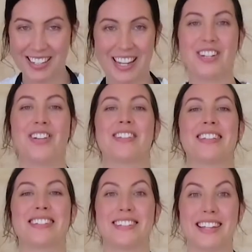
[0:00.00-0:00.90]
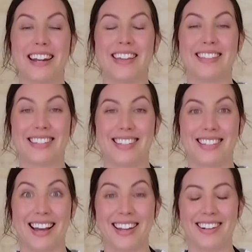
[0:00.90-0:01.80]
t-shirts to sit in the
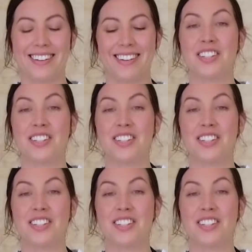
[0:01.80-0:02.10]
sun.